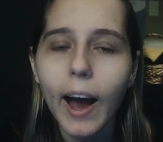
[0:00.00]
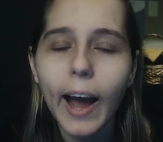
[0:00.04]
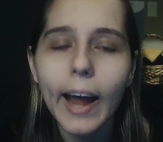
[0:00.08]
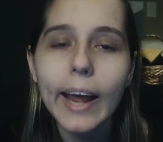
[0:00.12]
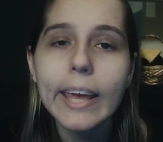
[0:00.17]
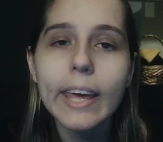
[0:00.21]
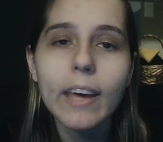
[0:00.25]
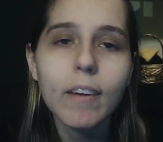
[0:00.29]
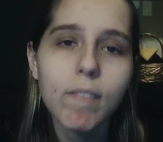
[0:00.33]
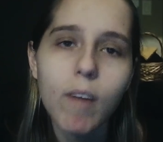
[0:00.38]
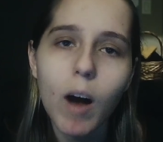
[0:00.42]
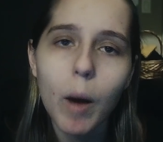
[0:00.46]
I
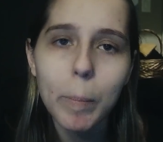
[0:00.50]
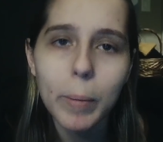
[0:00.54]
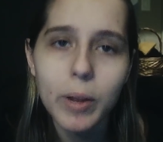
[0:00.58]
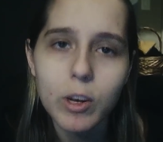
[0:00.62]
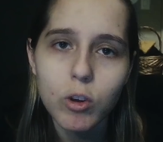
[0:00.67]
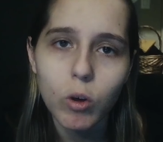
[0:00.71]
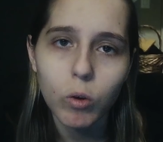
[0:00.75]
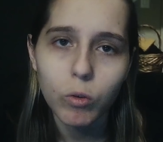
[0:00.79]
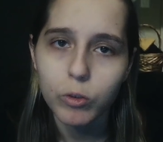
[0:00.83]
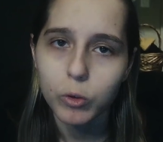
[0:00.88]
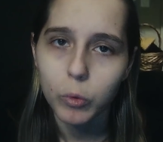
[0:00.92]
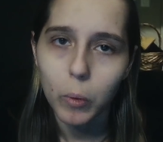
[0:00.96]
give up and
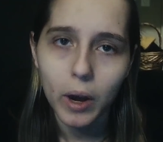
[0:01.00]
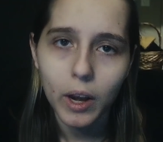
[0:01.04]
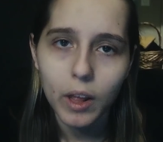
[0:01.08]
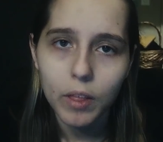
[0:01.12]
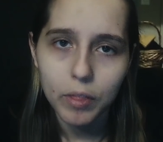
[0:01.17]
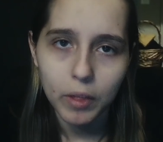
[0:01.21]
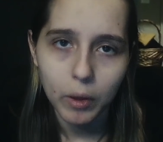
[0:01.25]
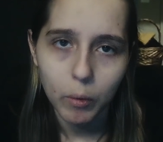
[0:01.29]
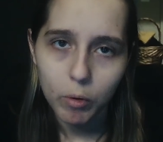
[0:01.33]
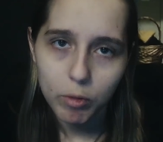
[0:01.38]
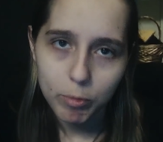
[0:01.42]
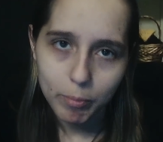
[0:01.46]
don't do
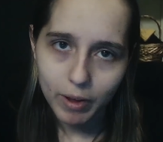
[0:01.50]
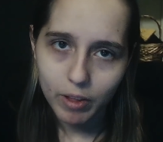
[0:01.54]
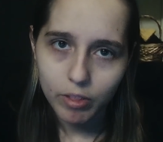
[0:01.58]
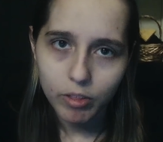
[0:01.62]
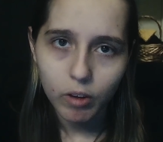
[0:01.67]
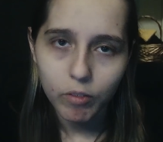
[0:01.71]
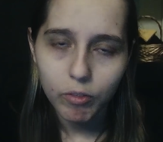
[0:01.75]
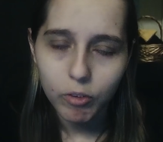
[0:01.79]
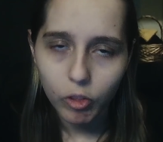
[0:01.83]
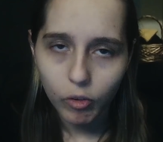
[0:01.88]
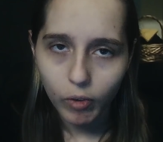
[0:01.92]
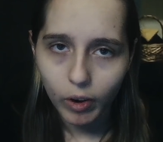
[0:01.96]
anything with
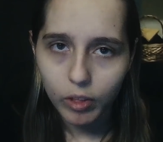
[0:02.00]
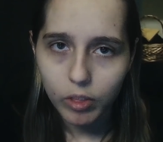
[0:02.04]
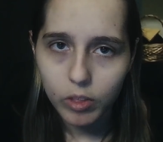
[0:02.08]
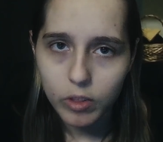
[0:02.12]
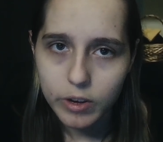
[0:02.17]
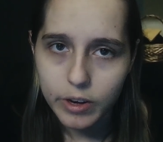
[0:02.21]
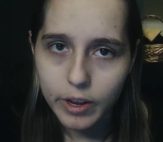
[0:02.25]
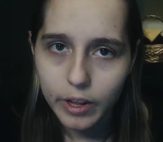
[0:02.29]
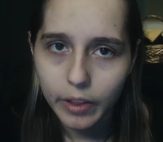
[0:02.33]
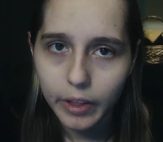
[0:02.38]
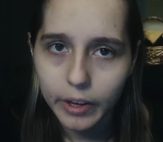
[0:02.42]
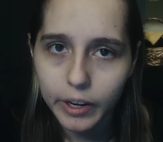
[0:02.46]
myself for the rest
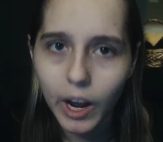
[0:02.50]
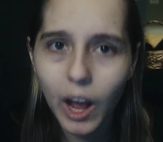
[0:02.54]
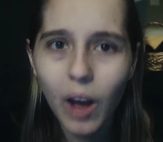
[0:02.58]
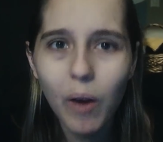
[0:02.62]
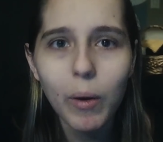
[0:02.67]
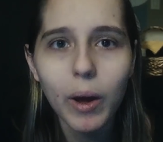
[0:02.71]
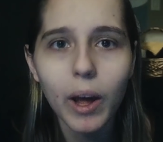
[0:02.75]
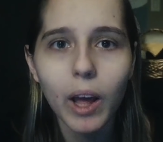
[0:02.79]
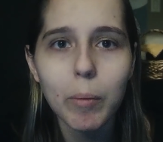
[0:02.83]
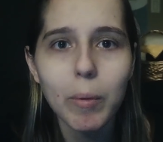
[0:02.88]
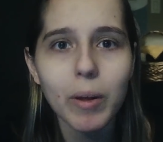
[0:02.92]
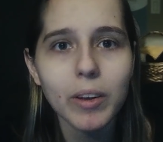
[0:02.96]
of the day. Like, oh,
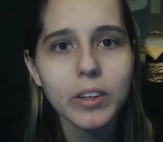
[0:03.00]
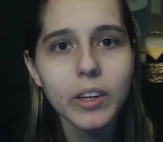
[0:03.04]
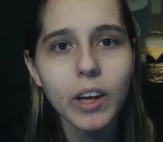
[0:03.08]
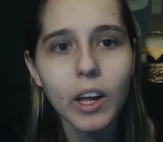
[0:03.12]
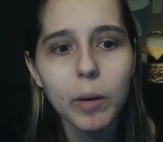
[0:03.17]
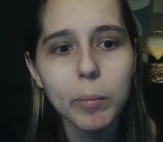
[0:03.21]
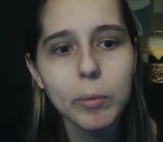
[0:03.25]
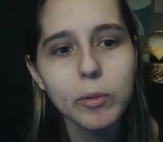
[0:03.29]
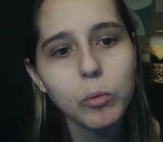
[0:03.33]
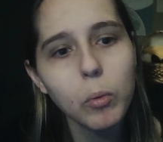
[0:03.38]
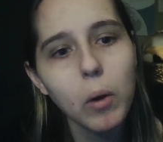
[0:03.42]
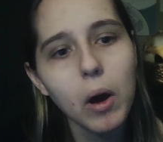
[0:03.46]
I meant to get
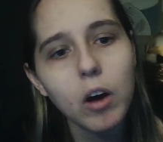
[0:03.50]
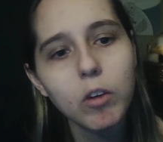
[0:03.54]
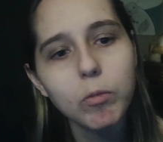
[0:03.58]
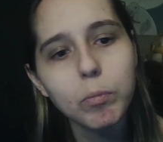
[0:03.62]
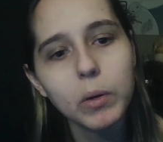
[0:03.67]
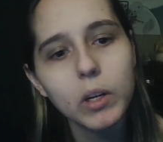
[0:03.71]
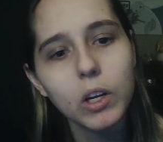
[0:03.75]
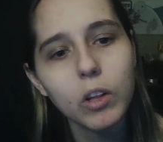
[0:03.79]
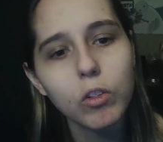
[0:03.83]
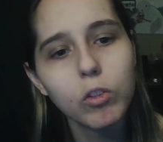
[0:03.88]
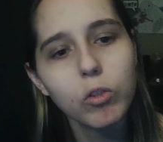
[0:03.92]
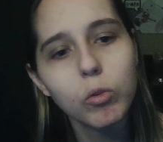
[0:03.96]
up at 12,
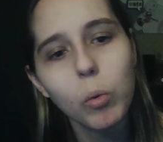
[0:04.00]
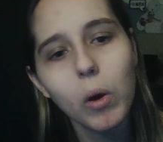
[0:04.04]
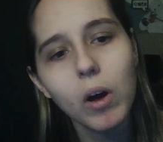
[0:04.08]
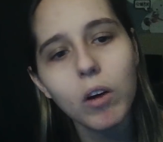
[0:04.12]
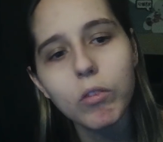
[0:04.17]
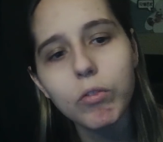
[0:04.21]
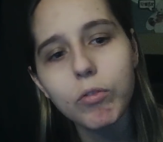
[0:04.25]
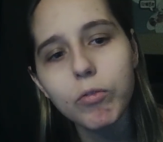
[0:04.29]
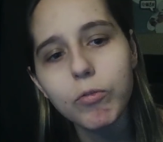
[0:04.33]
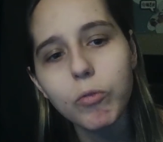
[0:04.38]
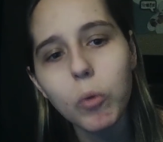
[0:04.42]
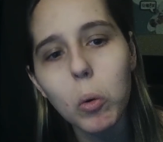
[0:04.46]
but it's
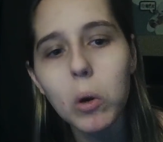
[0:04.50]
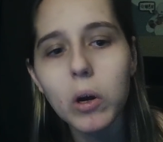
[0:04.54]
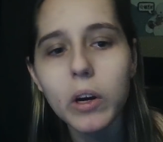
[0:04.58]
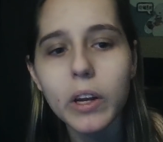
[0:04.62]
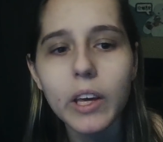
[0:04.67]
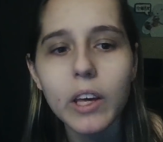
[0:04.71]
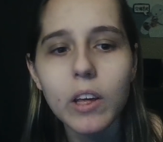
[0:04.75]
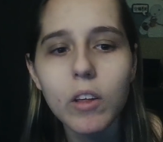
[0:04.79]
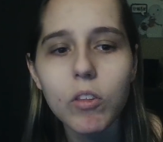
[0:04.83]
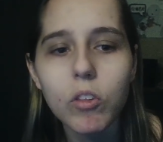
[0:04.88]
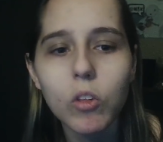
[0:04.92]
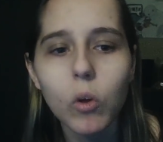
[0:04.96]

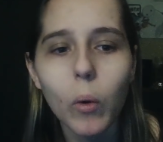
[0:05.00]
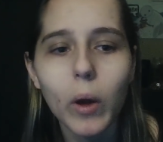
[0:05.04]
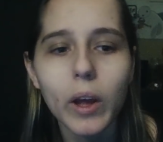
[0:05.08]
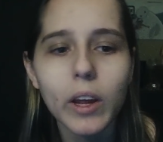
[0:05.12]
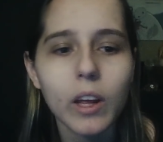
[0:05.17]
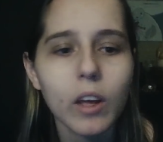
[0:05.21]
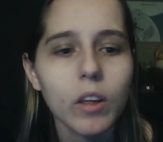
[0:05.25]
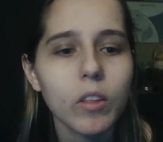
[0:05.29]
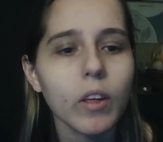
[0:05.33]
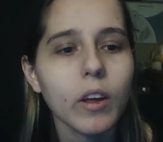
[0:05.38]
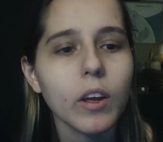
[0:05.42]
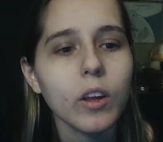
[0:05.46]
12:40, so I
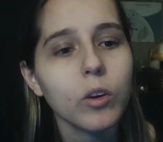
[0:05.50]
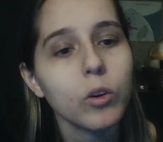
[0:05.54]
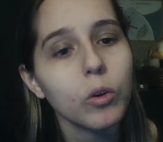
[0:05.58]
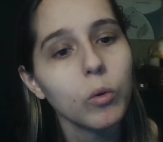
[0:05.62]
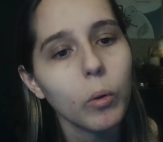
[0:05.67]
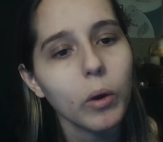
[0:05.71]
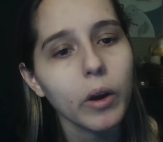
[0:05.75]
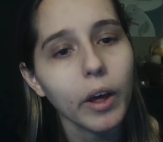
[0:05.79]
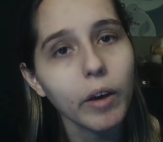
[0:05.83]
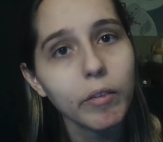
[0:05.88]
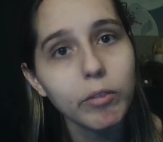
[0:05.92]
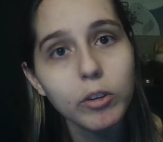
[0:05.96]
guess I can do
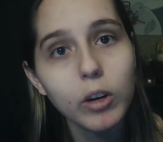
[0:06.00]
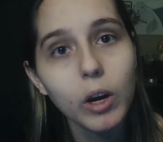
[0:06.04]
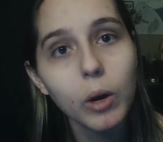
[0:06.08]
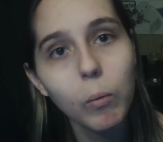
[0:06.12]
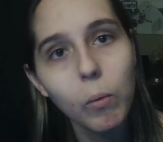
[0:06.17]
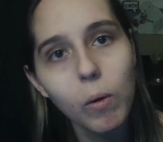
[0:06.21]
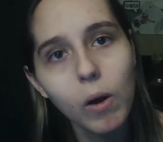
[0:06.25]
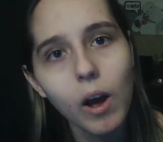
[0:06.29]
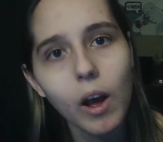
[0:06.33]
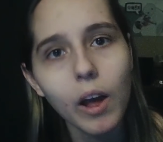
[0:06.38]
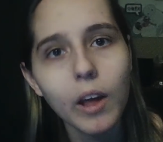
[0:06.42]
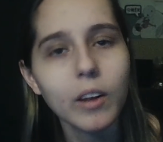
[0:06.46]
whatever I
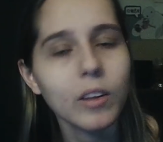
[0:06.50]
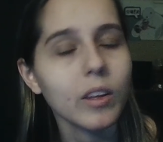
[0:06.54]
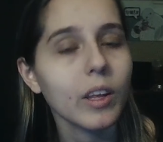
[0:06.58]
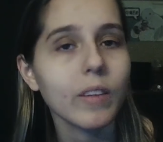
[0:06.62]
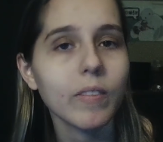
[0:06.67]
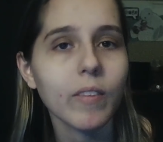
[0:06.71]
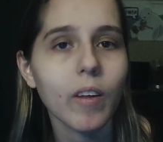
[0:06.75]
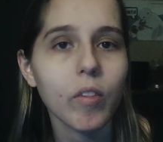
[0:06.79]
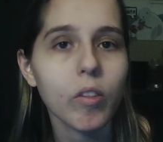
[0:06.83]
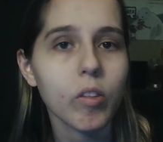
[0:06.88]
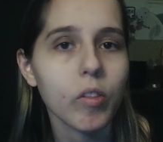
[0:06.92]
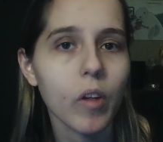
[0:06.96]
want. And
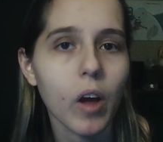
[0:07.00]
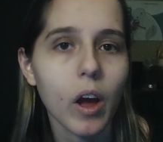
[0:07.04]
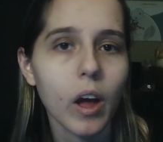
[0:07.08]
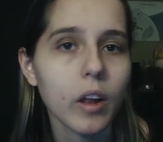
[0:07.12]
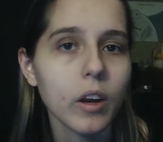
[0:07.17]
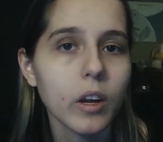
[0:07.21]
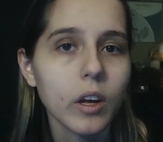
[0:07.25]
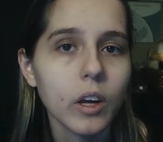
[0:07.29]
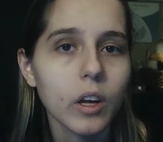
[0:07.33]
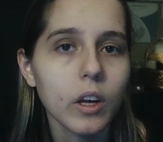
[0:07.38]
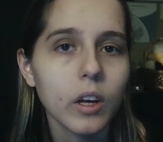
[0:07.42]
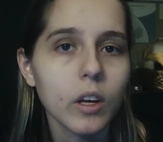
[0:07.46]
like, that's not
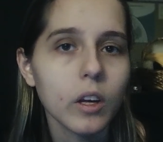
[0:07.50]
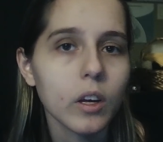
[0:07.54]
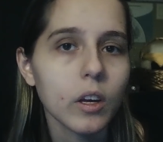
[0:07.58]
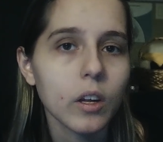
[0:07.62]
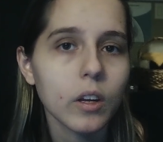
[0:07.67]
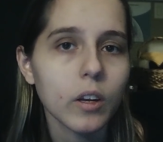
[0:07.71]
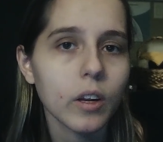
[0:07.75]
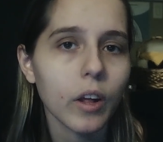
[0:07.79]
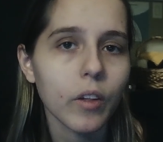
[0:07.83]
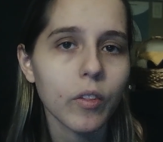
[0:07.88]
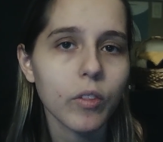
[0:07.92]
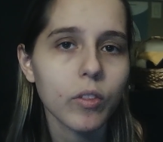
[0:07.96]

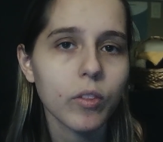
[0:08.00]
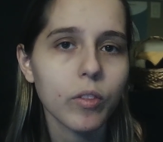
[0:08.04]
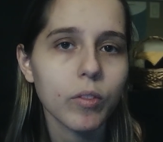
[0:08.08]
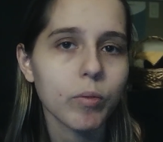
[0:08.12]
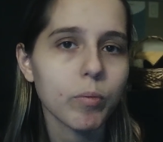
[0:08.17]
that.